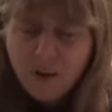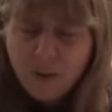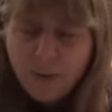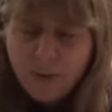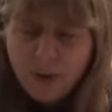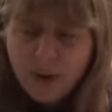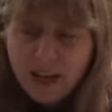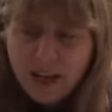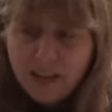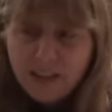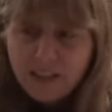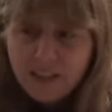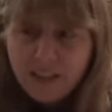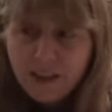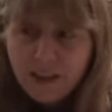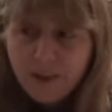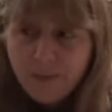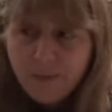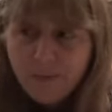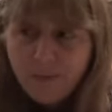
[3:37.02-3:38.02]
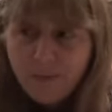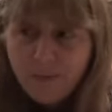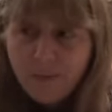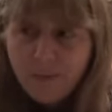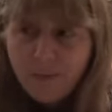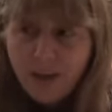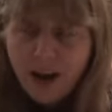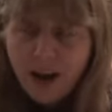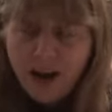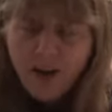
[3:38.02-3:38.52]
but
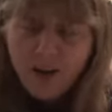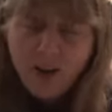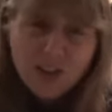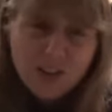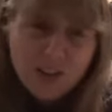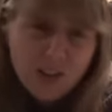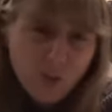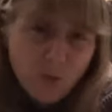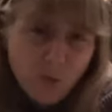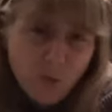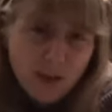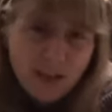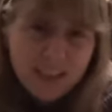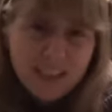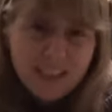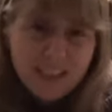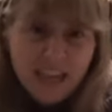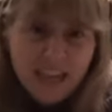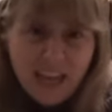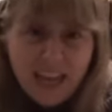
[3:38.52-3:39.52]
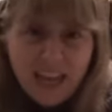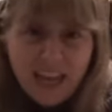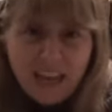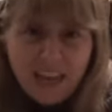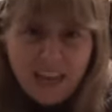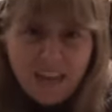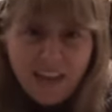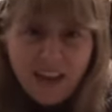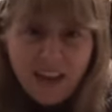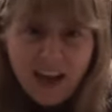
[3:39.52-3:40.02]
I also want to
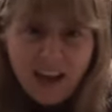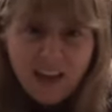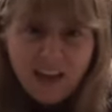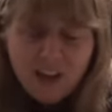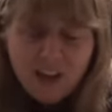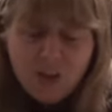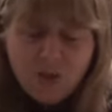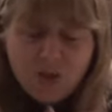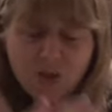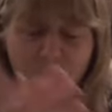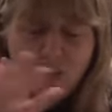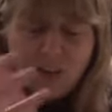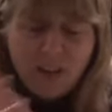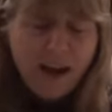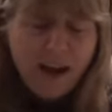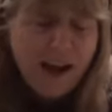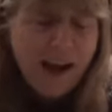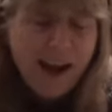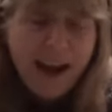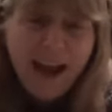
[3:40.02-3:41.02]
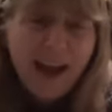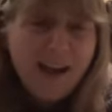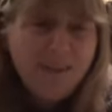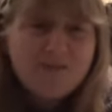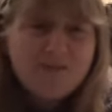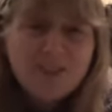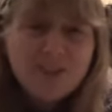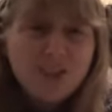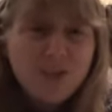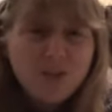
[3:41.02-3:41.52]
say that you should not
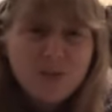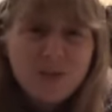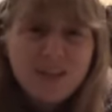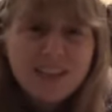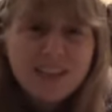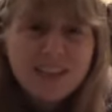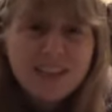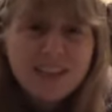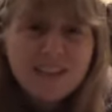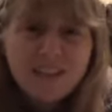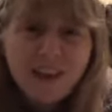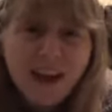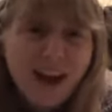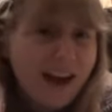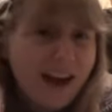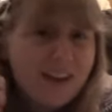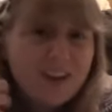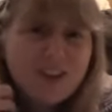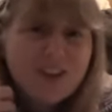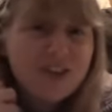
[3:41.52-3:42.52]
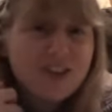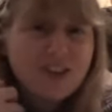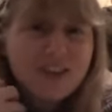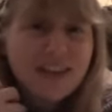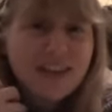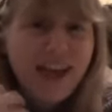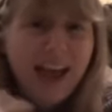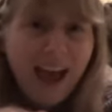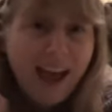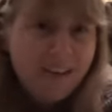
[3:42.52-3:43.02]
have to do this. I
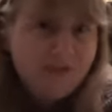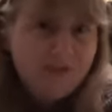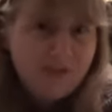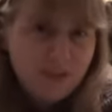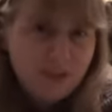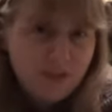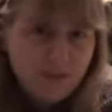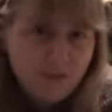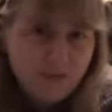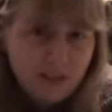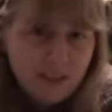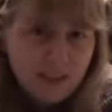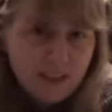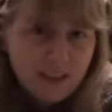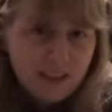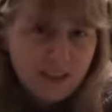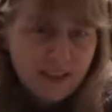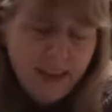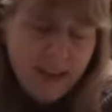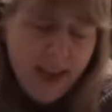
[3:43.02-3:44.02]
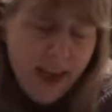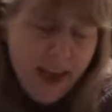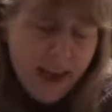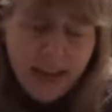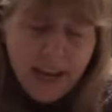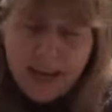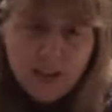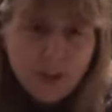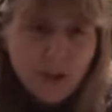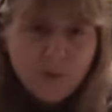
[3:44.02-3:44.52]
shouldn't have to do this, and
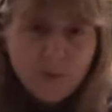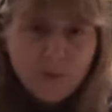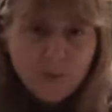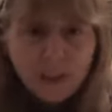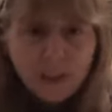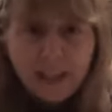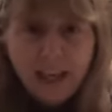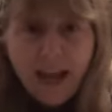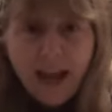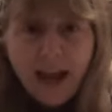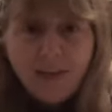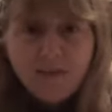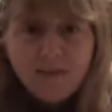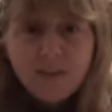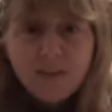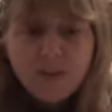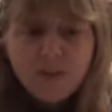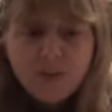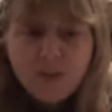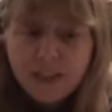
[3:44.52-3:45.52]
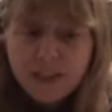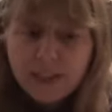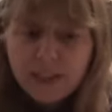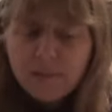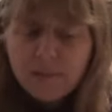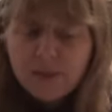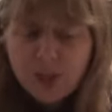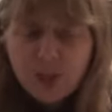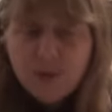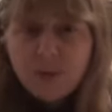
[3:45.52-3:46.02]
I don't really have to do this.
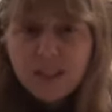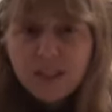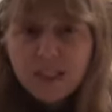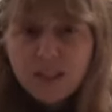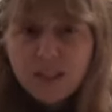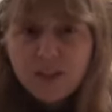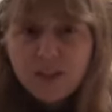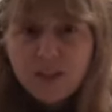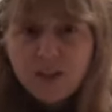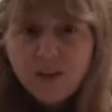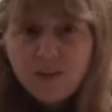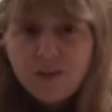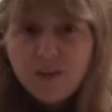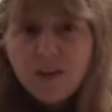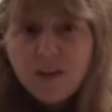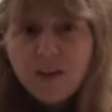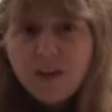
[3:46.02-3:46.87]
I'm choosing to.